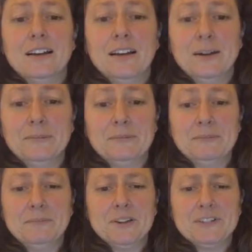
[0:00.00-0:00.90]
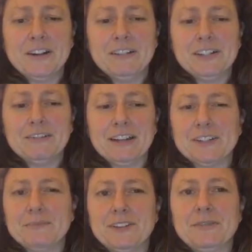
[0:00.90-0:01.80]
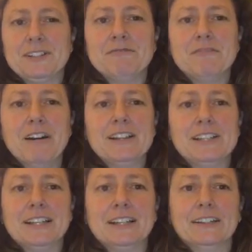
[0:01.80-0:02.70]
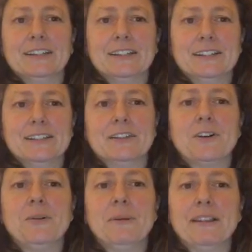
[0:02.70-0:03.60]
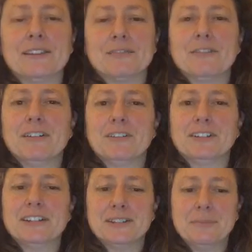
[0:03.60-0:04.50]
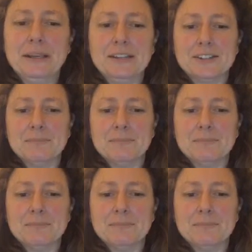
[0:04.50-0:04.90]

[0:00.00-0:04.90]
most of our interaction with you is in writing, is in the comments rather than in speech.